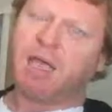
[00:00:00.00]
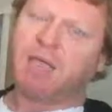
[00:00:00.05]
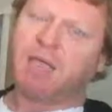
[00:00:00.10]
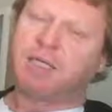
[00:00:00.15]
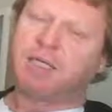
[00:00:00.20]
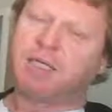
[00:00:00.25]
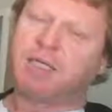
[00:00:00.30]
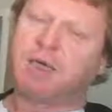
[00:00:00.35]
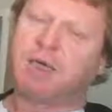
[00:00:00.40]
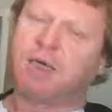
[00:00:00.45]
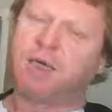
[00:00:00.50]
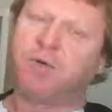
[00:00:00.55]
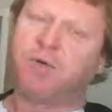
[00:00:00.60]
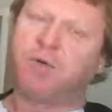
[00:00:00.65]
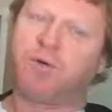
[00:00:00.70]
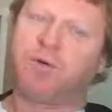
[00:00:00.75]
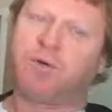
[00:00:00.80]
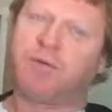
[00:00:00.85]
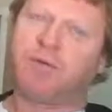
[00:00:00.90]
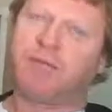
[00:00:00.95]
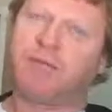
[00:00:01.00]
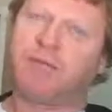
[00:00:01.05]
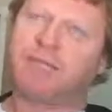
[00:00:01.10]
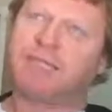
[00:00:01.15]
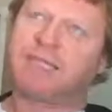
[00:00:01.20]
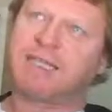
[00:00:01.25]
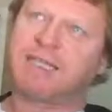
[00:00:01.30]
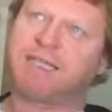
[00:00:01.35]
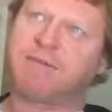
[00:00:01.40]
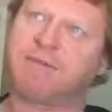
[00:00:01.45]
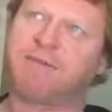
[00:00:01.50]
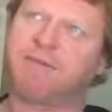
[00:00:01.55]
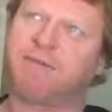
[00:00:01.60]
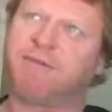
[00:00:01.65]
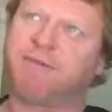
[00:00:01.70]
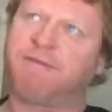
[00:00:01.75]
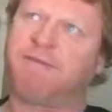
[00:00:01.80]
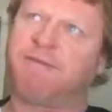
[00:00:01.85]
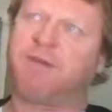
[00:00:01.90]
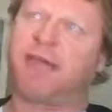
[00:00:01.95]
So this has a
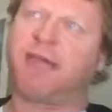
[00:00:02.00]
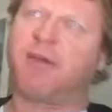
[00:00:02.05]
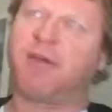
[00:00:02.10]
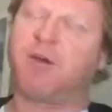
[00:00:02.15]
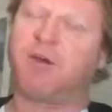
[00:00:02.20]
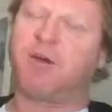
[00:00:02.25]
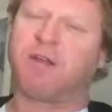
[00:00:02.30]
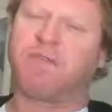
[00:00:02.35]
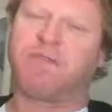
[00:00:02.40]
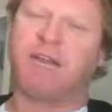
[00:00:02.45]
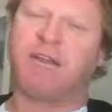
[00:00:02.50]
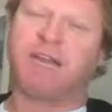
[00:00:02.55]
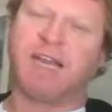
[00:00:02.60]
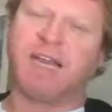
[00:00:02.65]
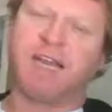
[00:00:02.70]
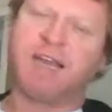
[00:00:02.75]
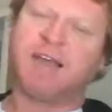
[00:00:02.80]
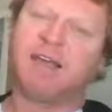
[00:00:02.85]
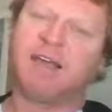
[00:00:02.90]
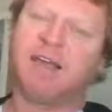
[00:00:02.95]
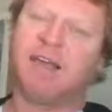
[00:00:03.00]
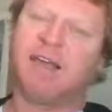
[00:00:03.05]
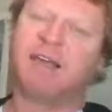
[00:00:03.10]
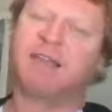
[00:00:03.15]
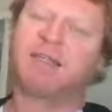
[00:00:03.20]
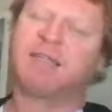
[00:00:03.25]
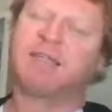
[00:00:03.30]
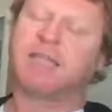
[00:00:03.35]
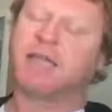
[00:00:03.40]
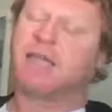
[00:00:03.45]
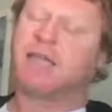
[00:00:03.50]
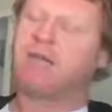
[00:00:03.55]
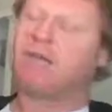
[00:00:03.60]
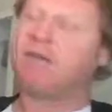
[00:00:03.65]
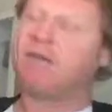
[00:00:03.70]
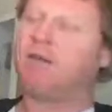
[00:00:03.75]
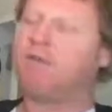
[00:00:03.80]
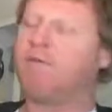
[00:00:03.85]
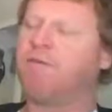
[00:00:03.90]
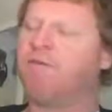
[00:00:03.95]
fairly kind of linear
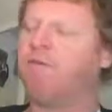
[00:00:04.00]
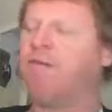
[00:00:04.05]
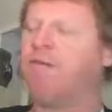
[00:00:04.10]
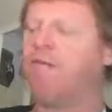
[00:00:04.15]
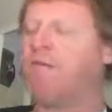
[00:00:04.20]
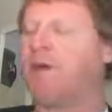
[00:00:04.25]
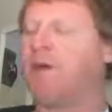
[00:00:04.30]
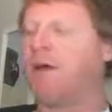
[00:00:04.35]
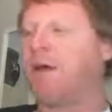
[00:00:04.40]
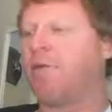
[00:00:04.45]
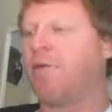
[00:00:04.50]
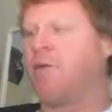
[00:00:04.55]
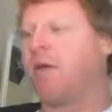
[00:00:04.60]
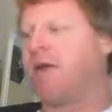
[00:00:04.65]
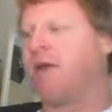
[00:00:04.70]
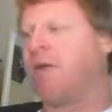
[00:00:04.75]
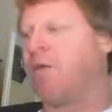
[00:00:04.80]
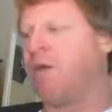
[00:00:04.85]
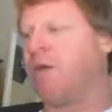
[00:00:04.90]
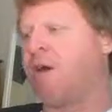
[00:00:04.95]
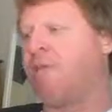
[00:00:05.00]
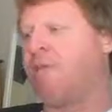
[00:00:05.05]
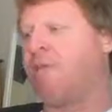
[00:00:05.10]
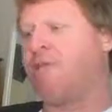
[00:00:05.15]
understanding of our life